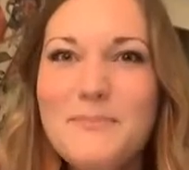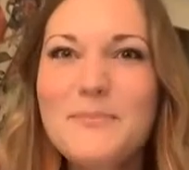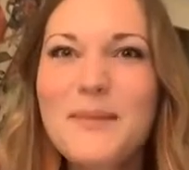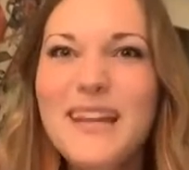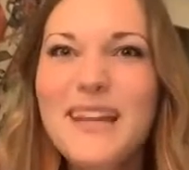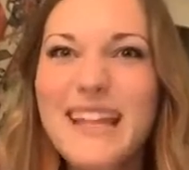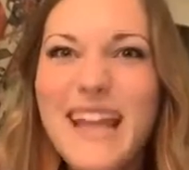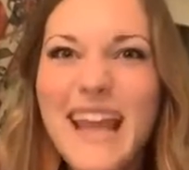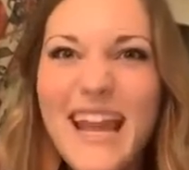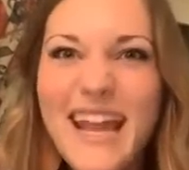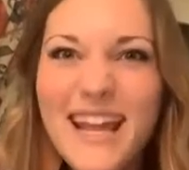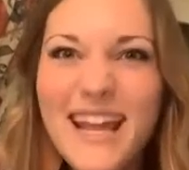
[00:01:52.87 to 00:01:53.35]

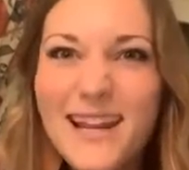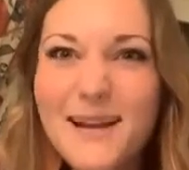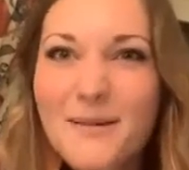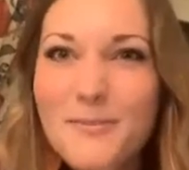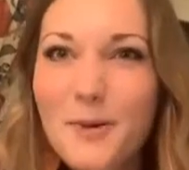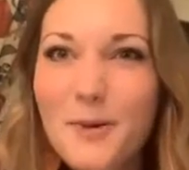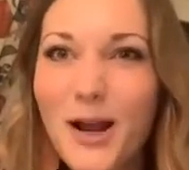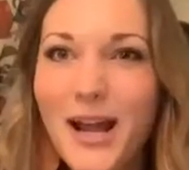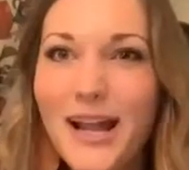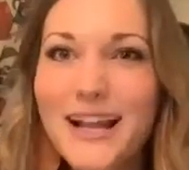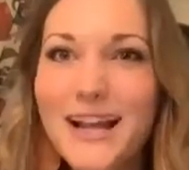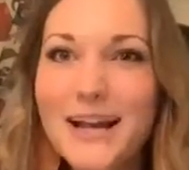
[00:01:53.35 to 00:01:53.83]
Banana
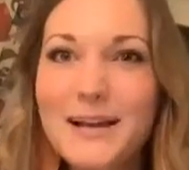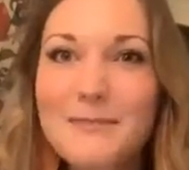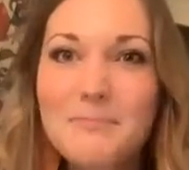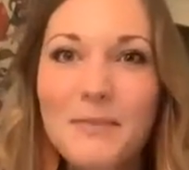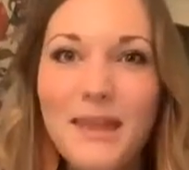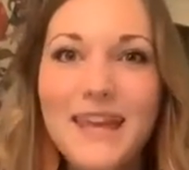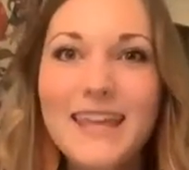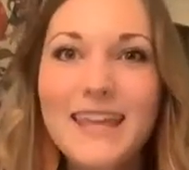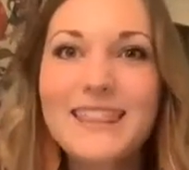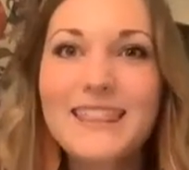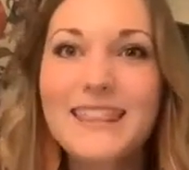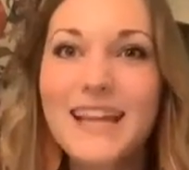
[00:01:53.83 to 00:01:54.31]
bread. I'm
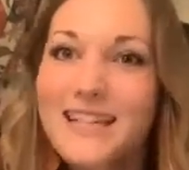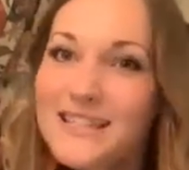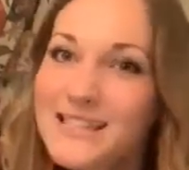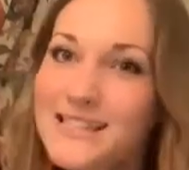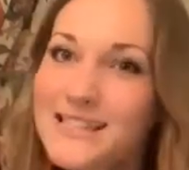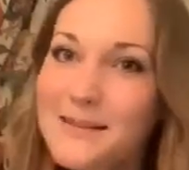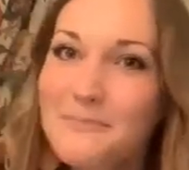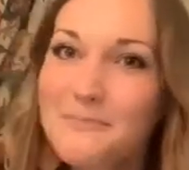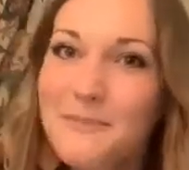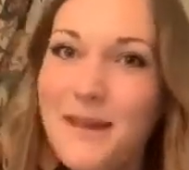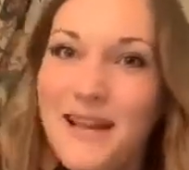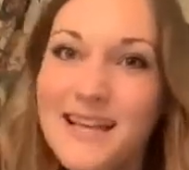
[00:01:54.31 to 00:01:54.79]
like, that's
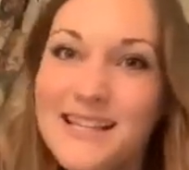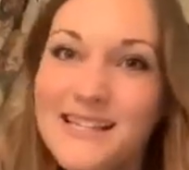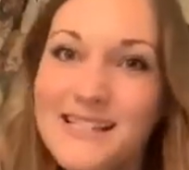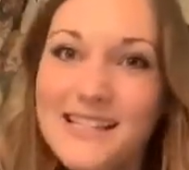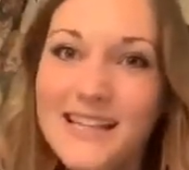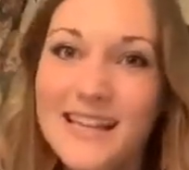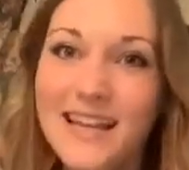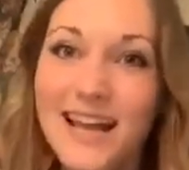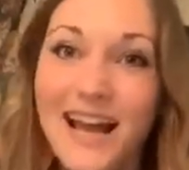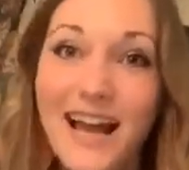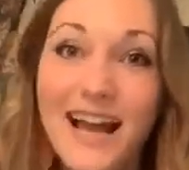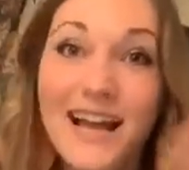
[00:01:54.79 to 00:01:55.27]

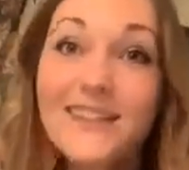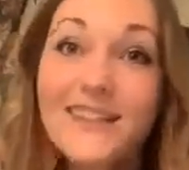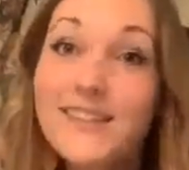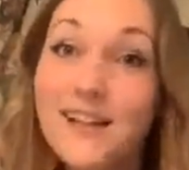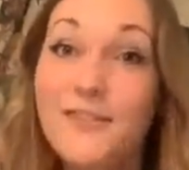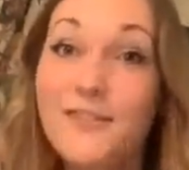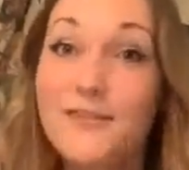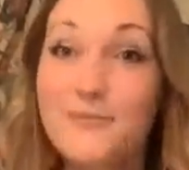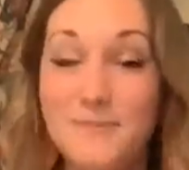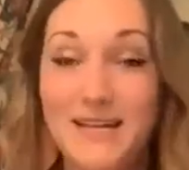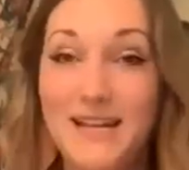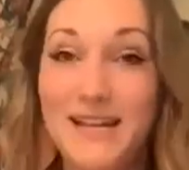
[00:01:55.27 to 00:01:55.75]
amazing. I
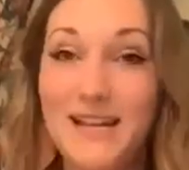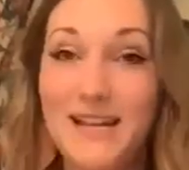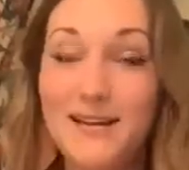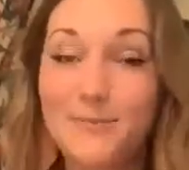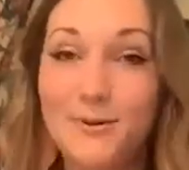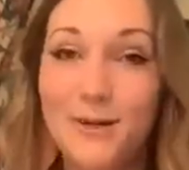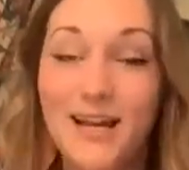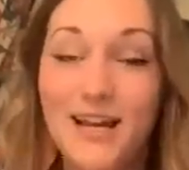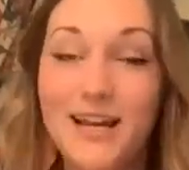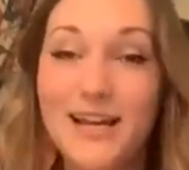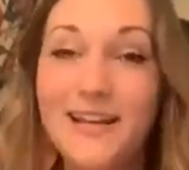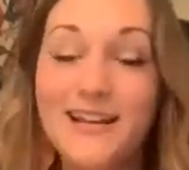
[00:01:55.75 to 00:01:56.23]
love banana
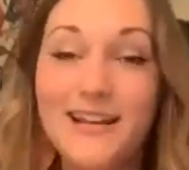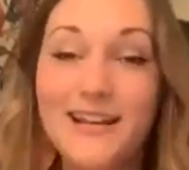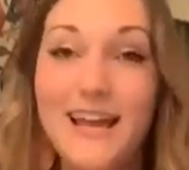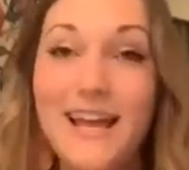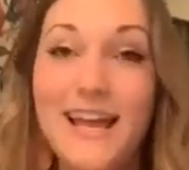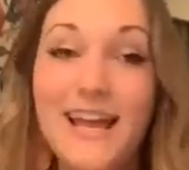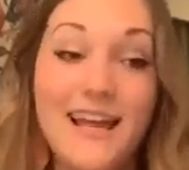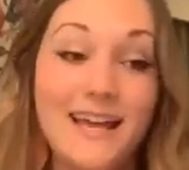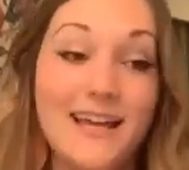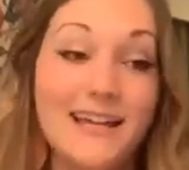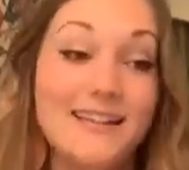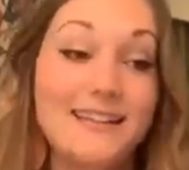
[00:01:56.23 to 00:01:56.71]
bread,
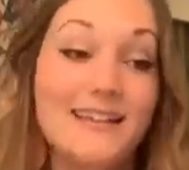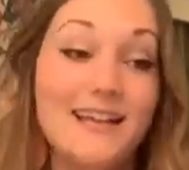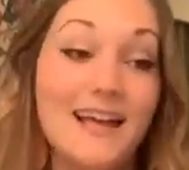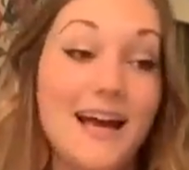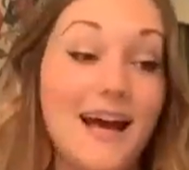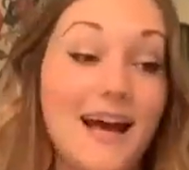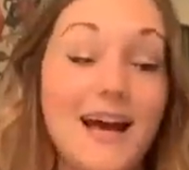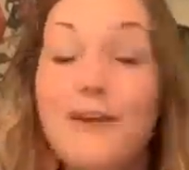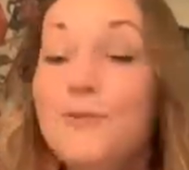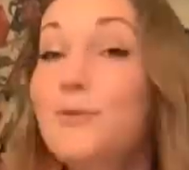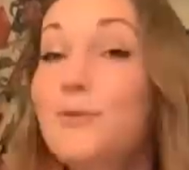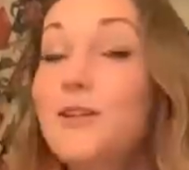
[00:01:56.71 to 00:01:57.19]
and
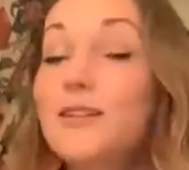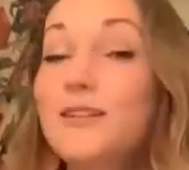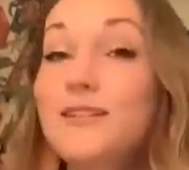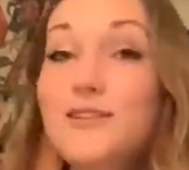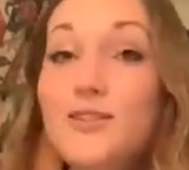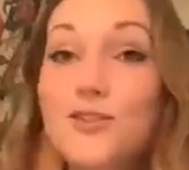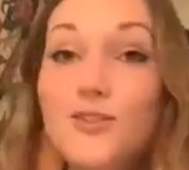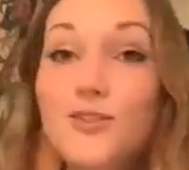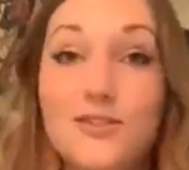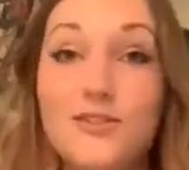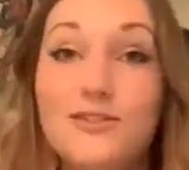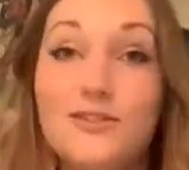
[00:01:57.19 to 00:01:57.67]
I would
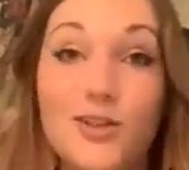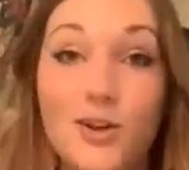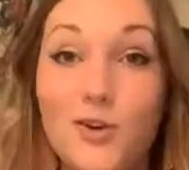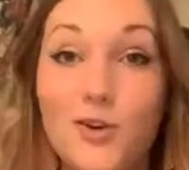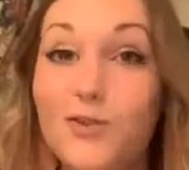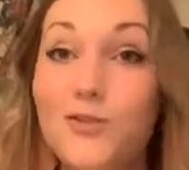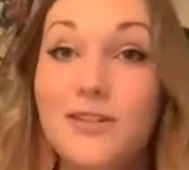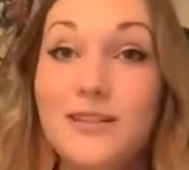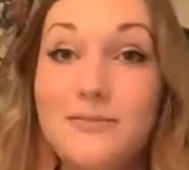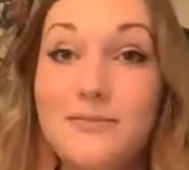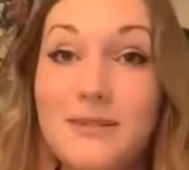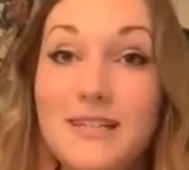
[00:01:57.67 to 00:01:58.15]

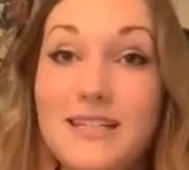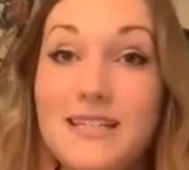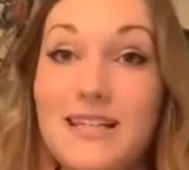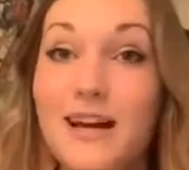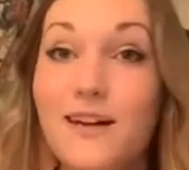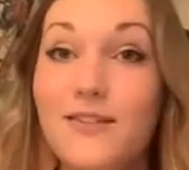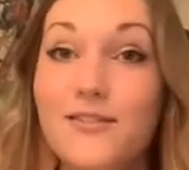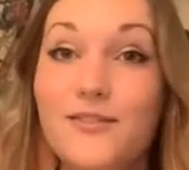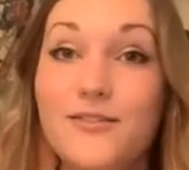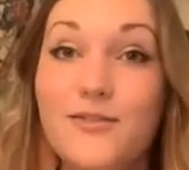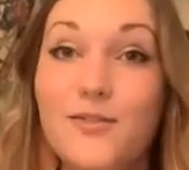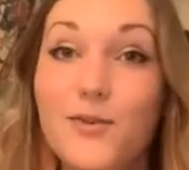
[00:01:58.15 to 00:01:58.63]
totally be
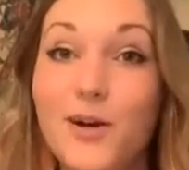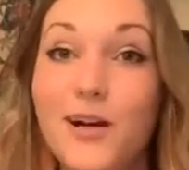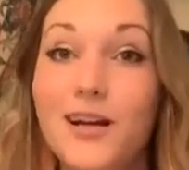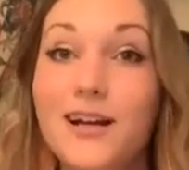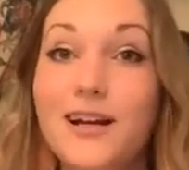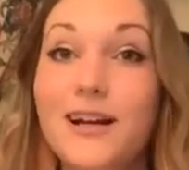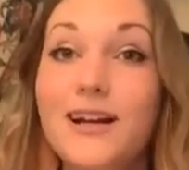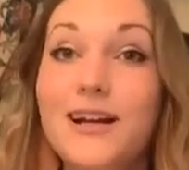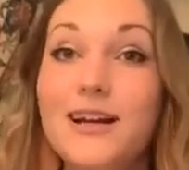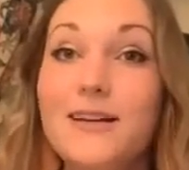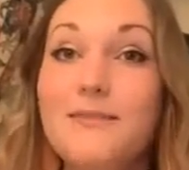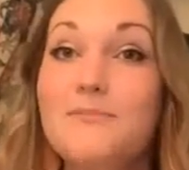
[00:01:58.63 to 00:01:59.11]
down for
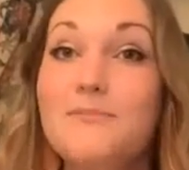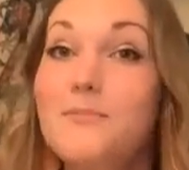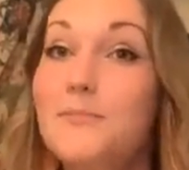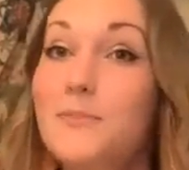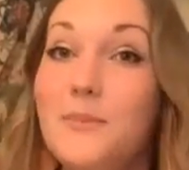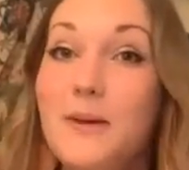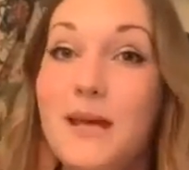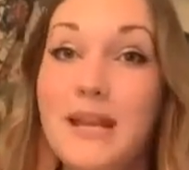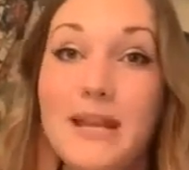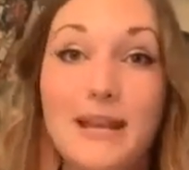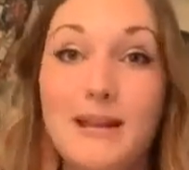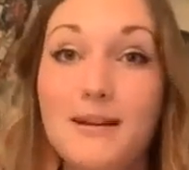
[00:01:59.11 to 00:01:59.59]
a
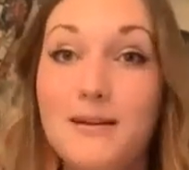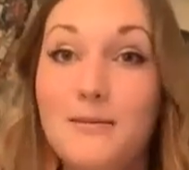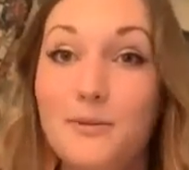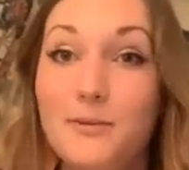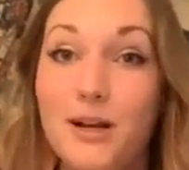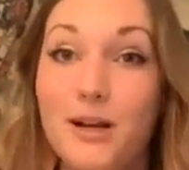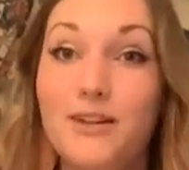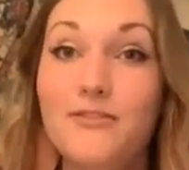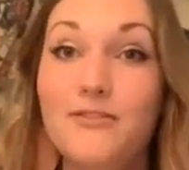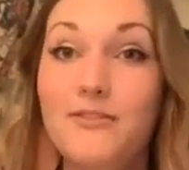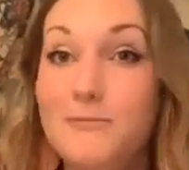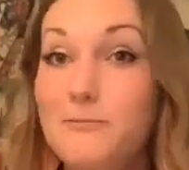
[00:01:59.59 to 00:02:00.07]
banana
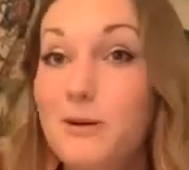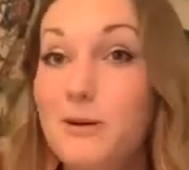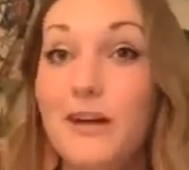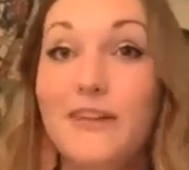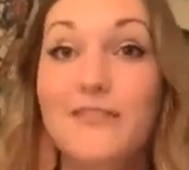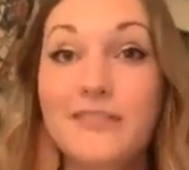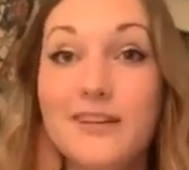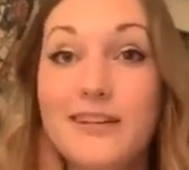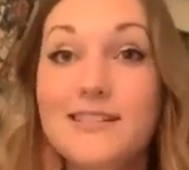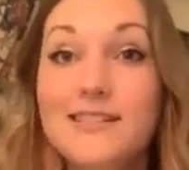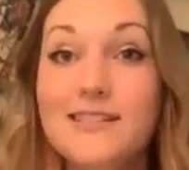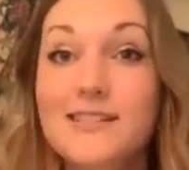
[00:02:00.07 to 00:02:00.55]
bread for
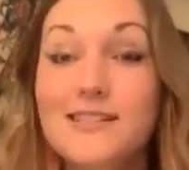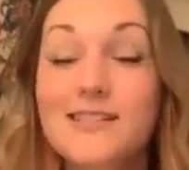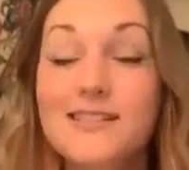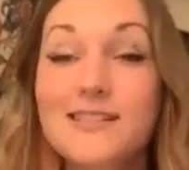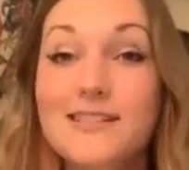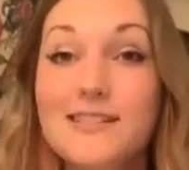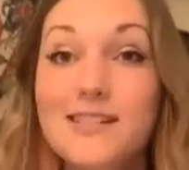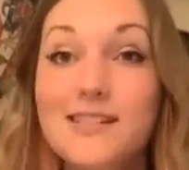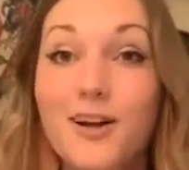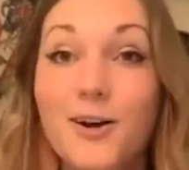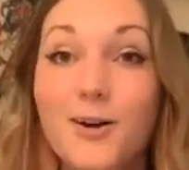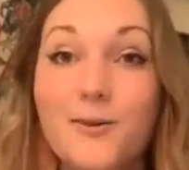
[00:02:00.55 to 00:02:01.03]

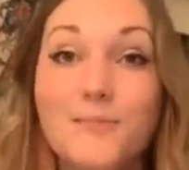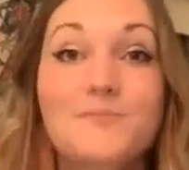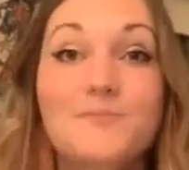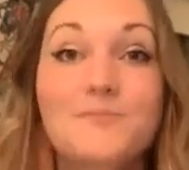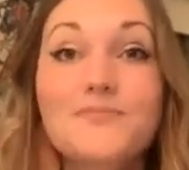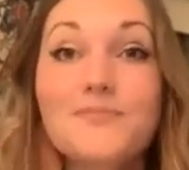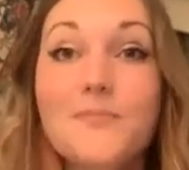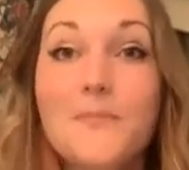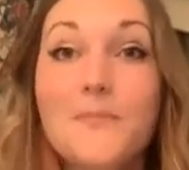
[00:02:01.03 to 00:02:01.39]
breakfast. So,